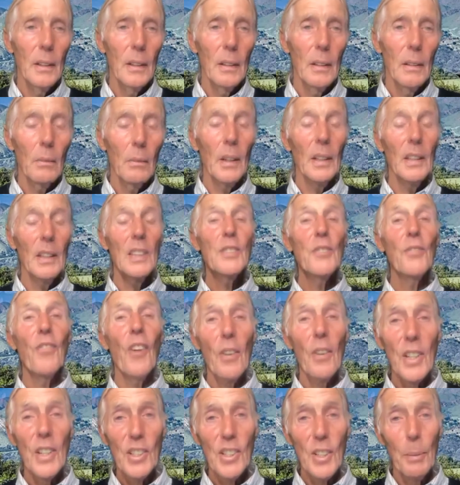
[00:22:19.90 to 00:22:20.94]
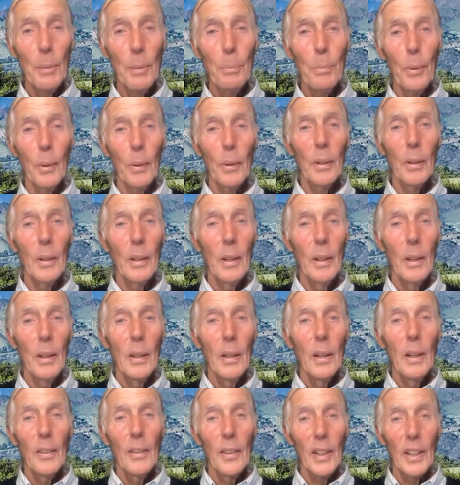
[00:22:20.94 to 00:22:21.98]
Well, it's very simple.
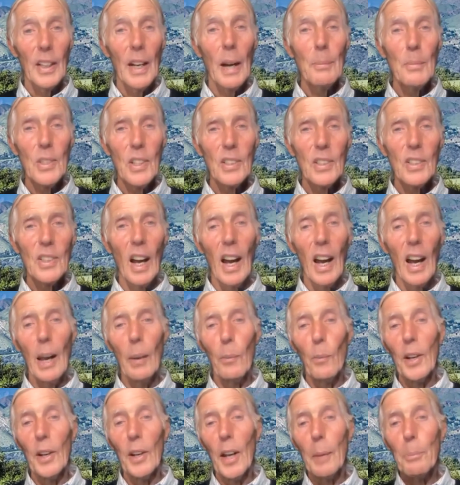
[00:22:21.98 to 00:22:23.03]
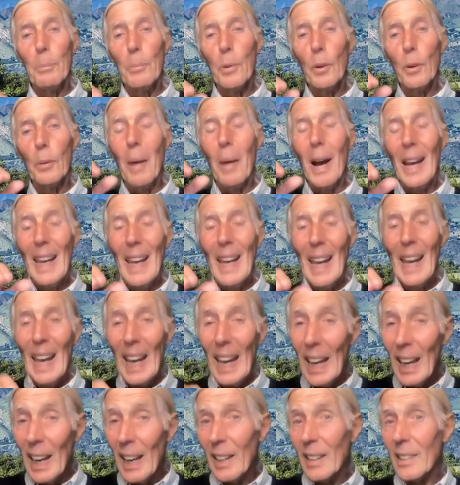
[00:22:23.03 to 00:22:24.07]
There comes a time when I put my
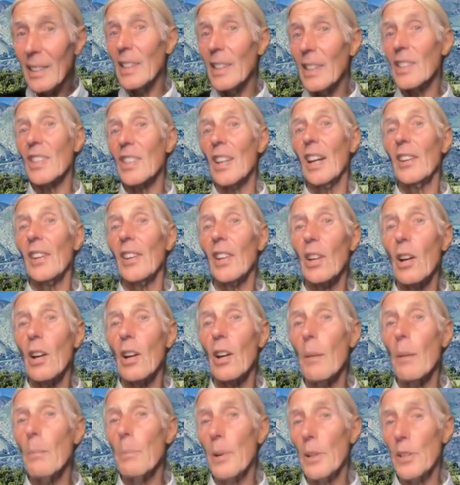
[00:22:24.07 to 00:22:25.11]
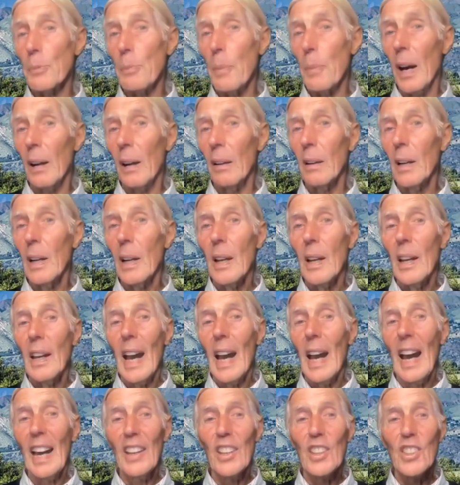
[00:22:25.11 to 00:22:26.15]
hand inside the compost pile,
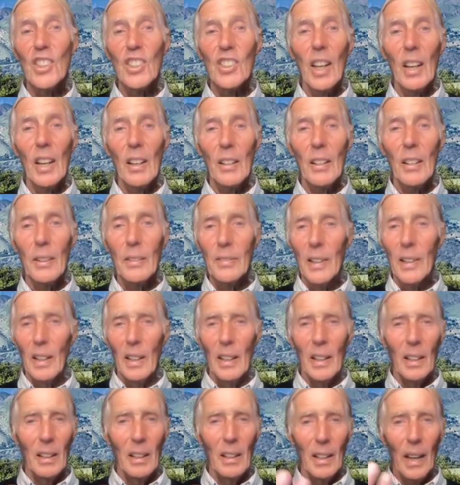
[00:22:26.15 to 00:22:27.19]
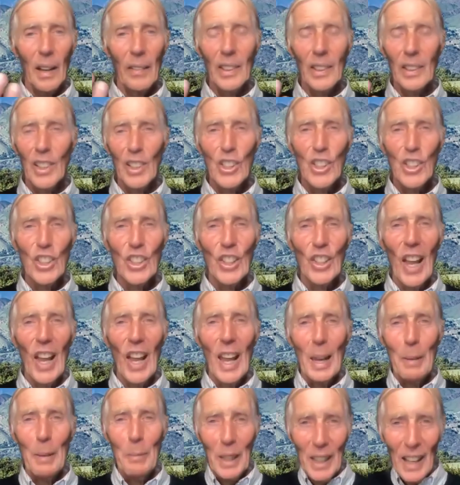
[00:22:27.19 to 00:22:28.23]
and instead of having this
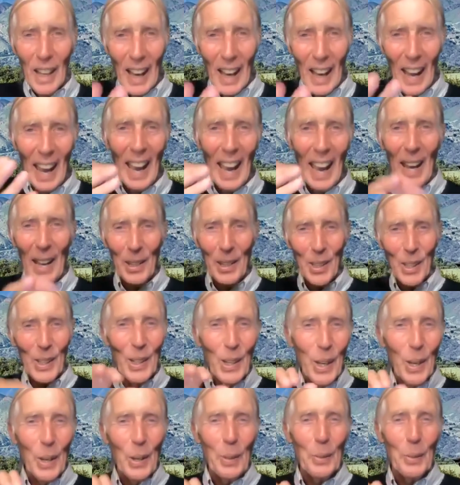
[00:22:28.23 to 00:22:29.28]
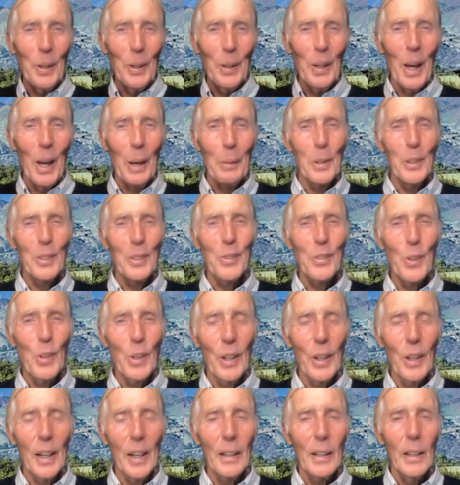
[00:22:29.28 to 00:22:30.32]
slimy hand when I withdraw
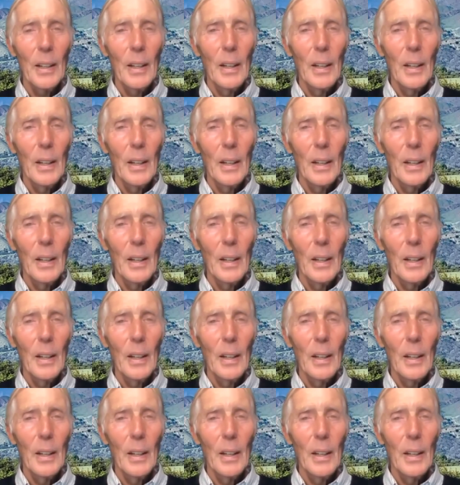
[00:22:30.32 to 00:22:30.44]
it,